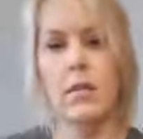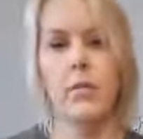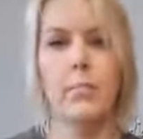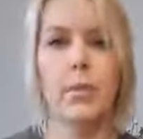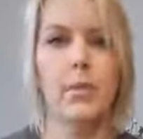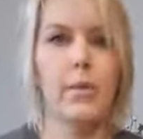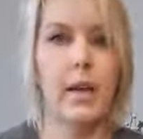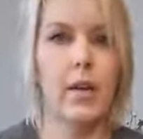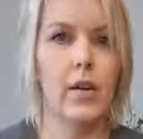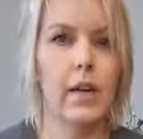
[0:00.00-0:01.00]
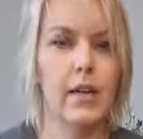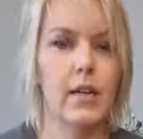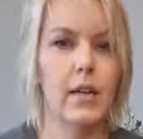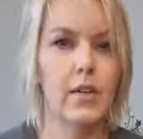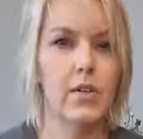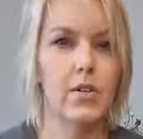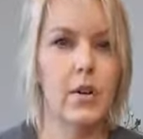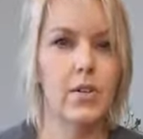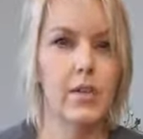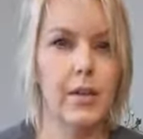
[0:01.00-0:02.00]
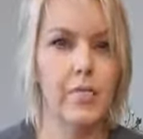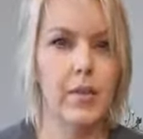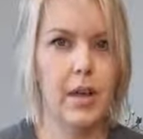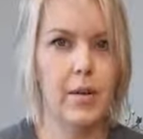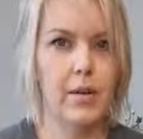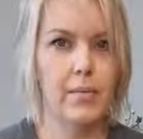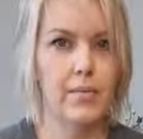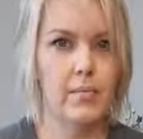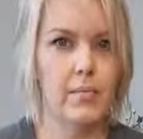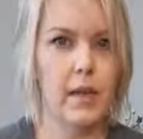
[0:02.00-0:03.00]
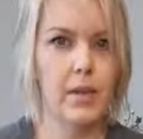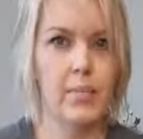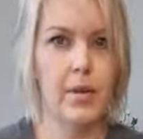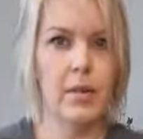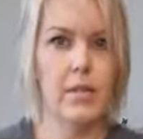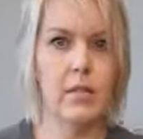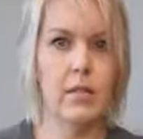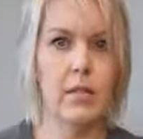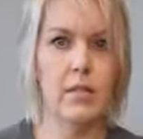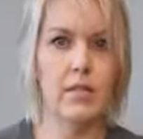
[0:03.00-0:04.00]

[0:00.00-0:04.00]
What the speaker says: blue and green in a star-shaped flower. Kind of pretty, isn't it?